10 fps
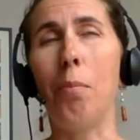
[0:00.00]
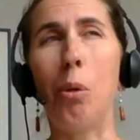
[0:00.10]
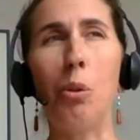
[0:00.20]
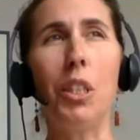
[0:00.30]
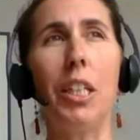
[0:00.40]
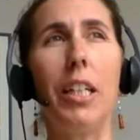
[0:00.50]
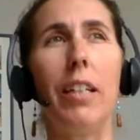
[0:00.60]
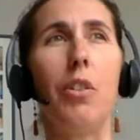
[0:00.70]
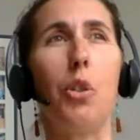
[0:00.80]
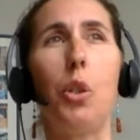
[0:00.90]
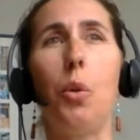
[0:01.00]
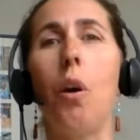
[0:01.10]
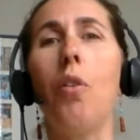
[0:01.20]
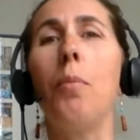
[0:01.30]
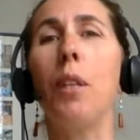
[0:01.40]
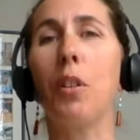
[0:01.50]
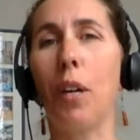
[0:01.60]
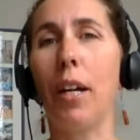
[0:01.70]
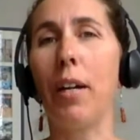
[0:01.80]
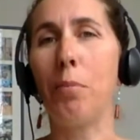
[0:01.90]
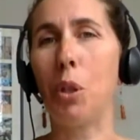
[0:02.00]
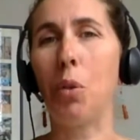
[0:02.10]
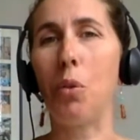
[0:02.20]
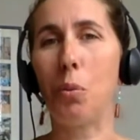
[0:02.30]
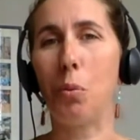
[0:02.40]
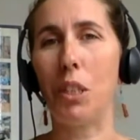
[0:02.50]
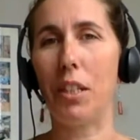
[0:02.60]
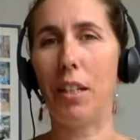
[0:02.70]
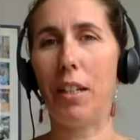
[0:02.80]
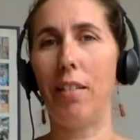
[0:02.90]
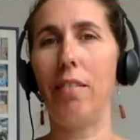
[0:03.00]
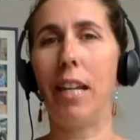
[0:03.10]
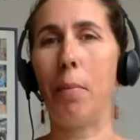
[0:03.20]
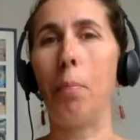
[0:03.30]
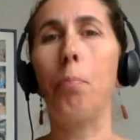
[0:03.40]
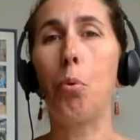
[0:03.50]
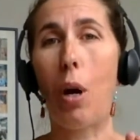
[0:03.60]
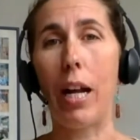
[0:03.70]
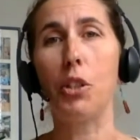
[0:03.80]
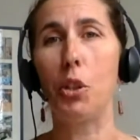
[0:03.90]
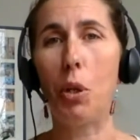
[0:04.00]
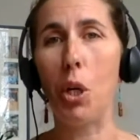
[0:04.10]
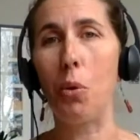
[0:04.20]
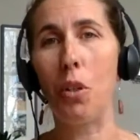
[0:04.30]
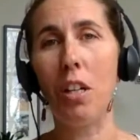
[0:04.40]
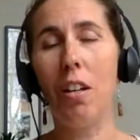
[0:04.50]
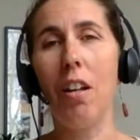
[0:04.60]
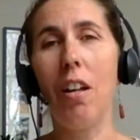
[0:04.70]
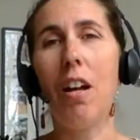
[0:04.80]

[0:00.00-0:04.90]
mostly in a 200 milligram dose, which they named Prasterone.